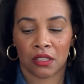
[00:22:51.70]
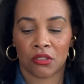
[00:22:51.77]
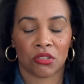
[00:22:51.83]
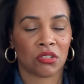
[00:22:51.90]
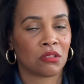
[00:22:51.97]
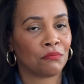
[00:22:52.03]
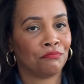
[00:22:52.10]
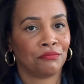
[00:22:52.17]

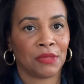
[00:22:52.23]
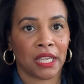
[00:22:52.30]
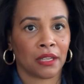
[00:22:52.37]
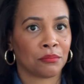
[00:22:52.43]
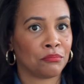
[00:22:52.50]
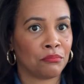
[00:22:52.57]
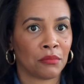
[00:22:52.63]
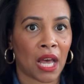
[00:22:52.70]
there's
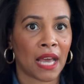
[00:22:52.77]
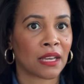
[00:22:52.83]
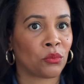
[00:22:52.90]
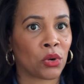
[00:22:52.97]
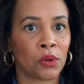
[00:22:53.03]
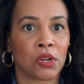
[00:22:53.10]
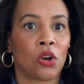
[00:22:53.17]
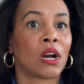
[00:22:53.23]
yeah i
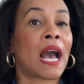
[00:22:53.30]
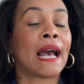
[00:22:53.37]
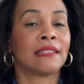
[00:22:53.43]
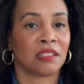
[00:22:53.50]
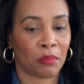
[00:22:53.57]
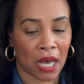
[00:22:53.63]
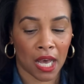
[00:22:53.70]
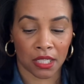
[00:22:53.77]
can wear it all
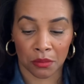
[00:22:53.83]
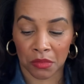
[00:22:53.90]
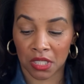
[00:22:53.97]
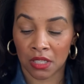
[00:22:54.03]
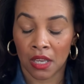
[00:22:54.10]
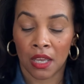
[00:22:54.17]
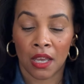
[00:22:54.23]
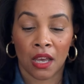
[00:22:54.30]
kinds of
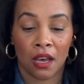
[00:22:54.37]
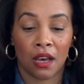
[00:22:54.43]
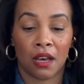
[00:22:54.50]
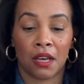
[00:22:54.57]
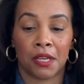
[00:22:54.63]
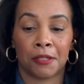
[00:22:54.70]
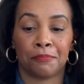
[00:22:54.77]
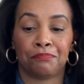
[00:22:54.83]
bottoms
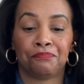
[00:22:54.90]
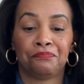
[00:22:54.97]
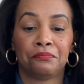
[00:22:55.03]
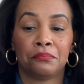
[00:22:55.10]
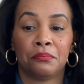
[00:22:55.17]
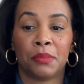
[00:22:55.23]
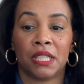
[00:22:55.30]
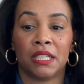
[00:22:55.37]
um,
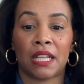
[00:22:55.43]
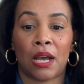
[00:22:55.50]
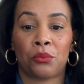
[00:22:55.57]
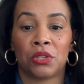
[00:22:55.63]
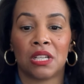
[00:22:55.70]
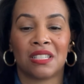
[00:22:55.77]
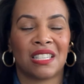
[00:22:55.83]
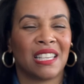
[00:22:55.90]
but i
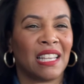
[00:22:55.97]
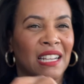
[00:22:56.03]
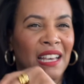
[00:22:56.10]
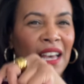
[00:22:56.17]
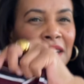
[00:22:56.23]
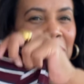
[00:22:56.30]
wanted to get it